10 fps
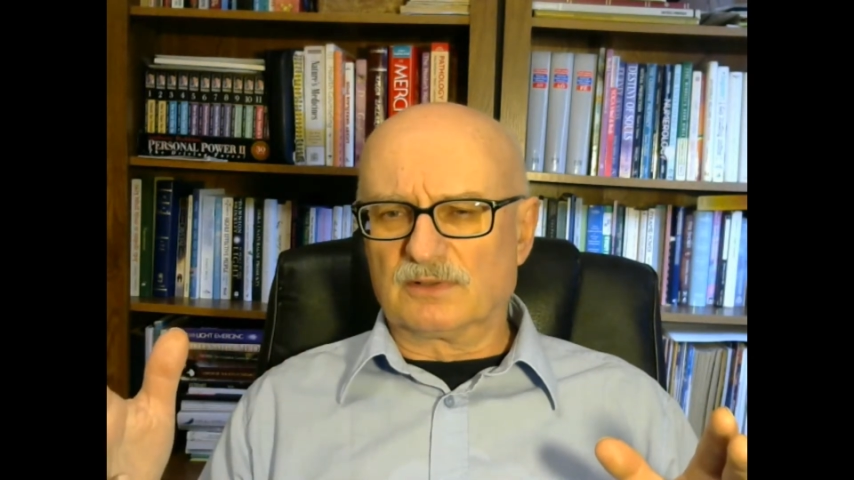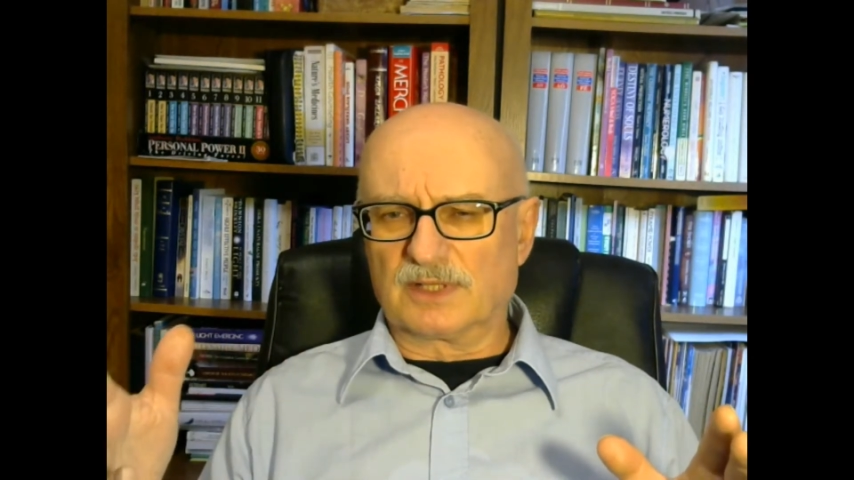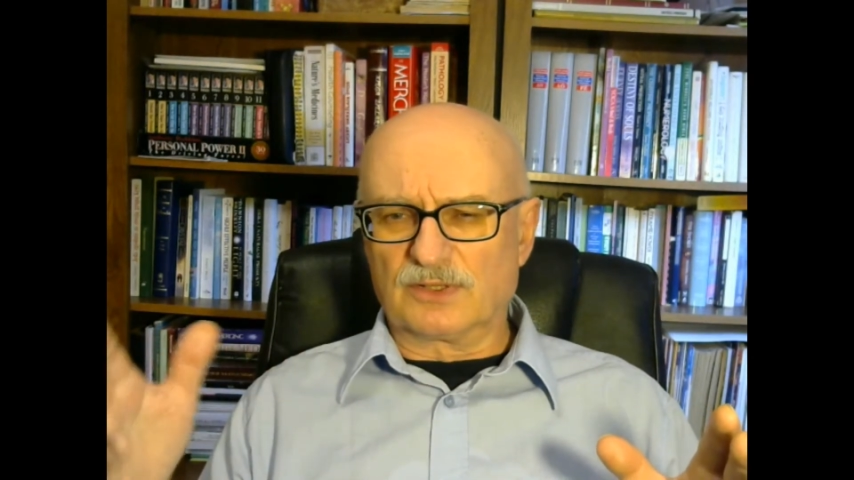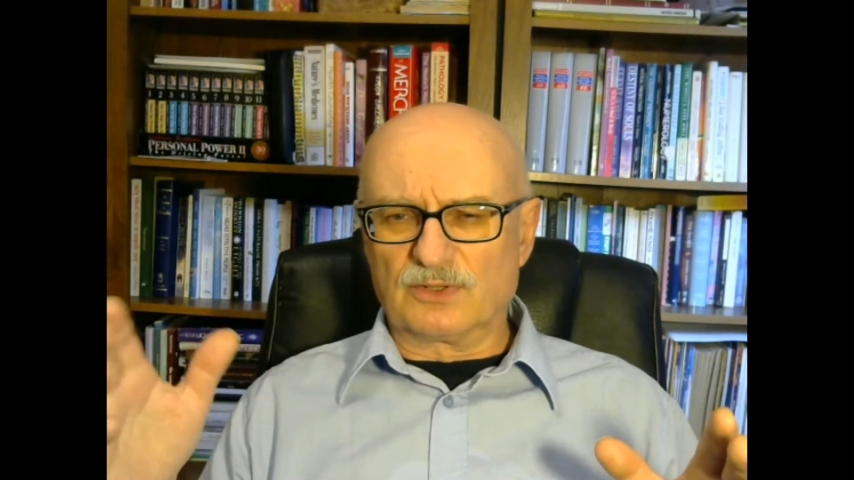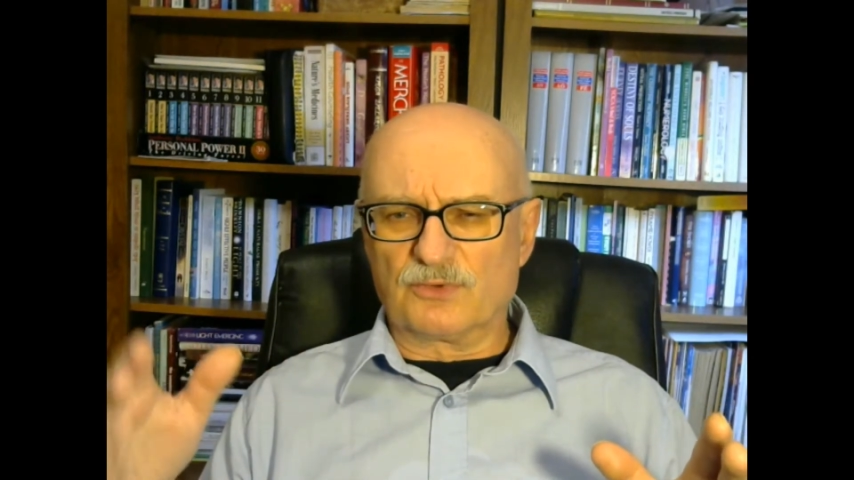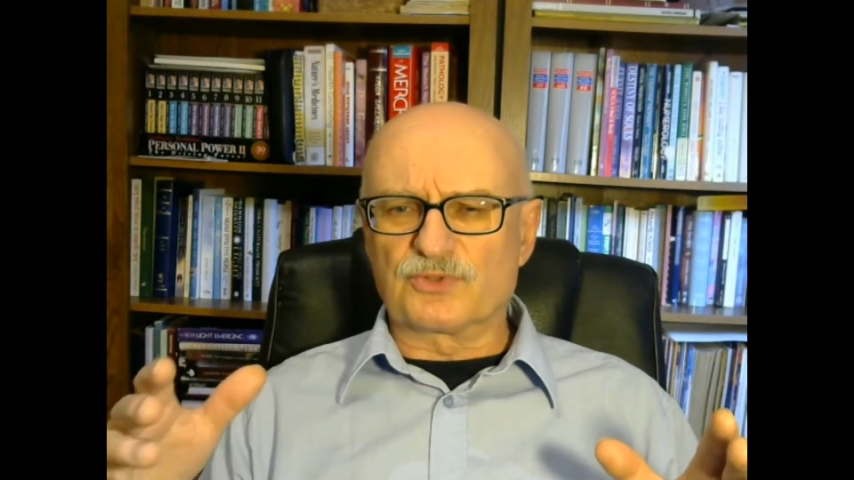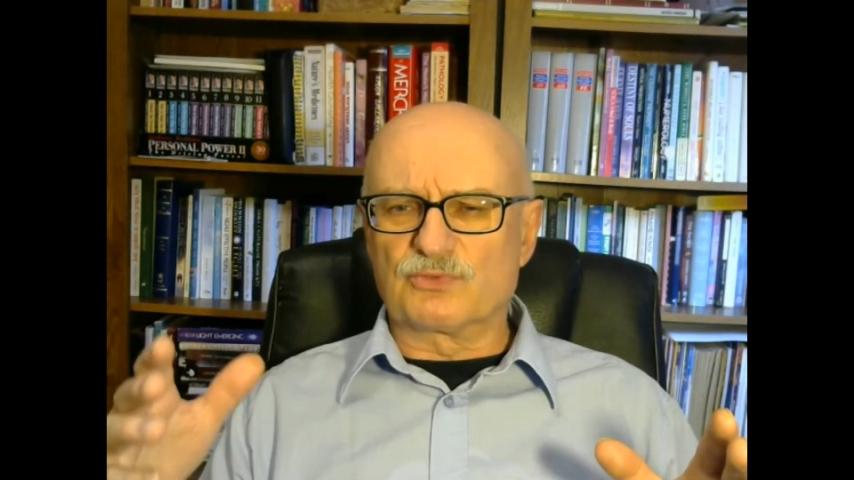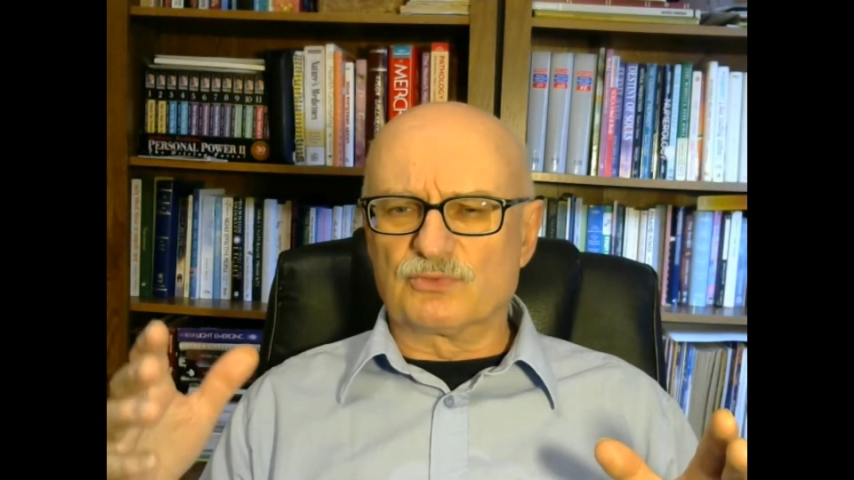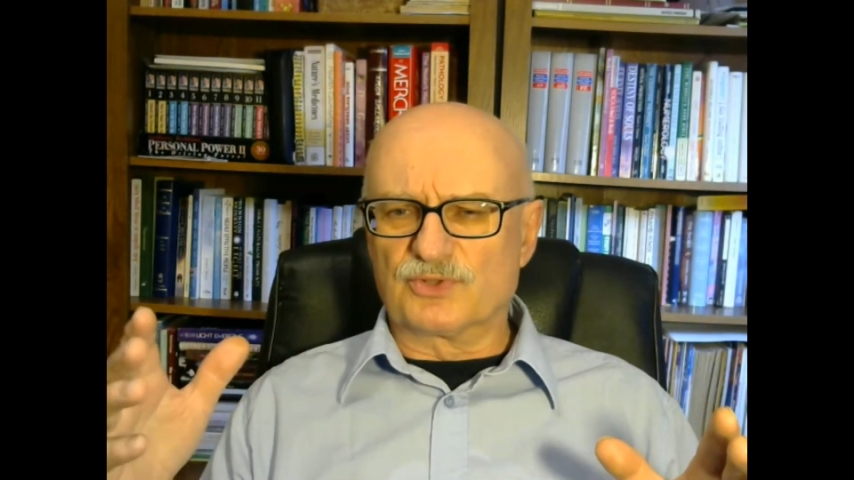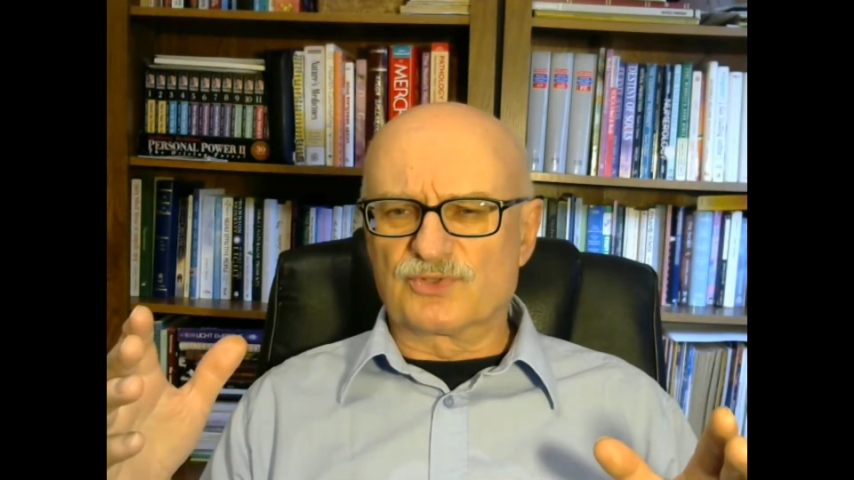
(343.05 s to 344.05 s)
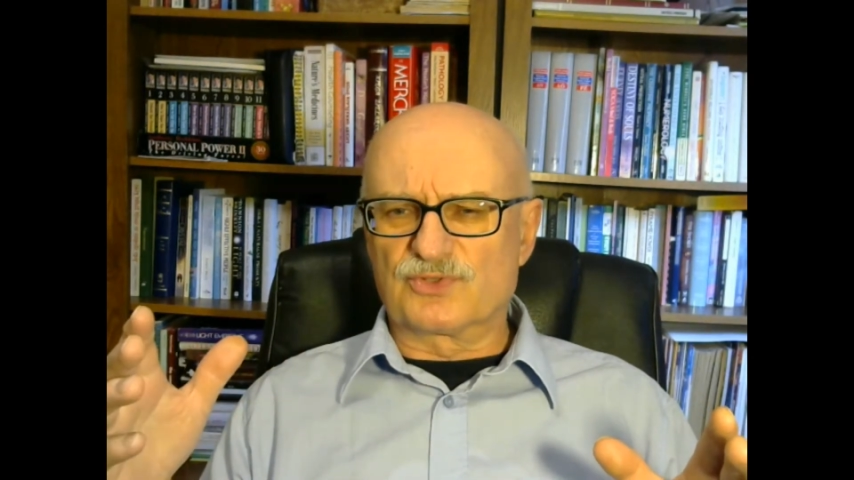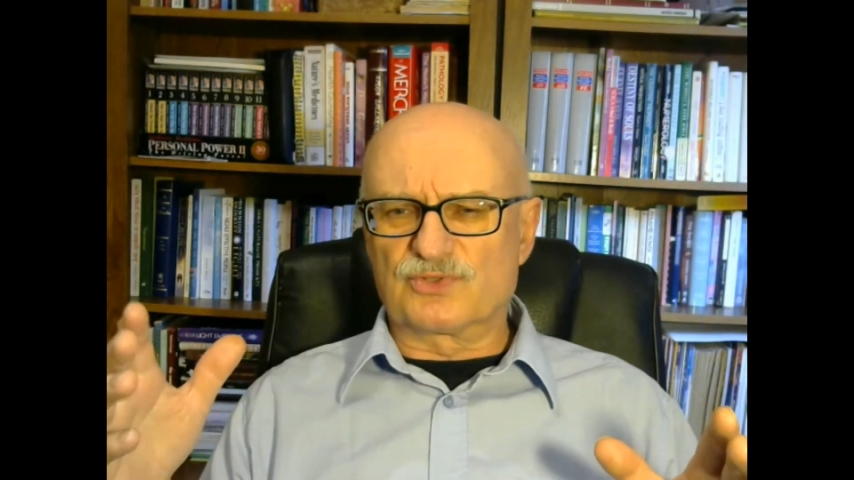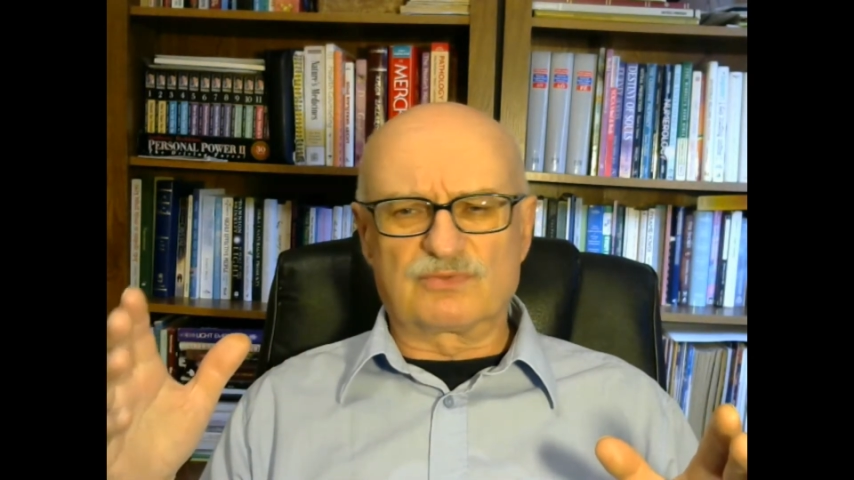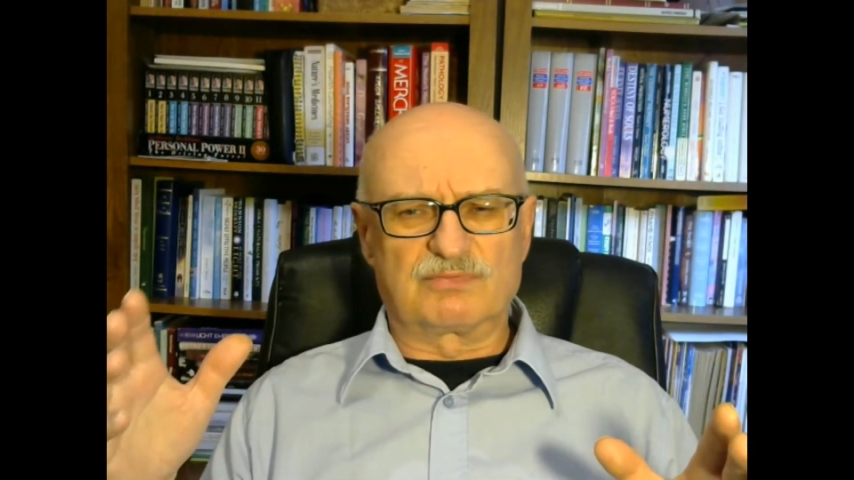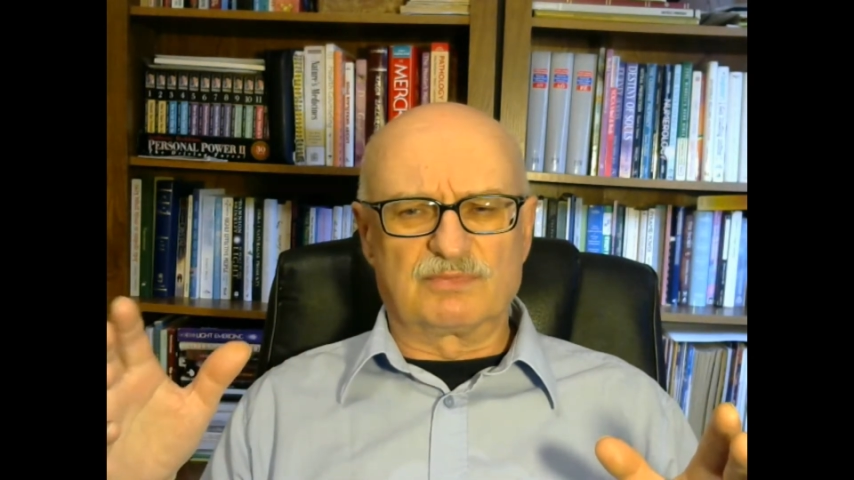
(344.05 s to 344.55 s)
than those which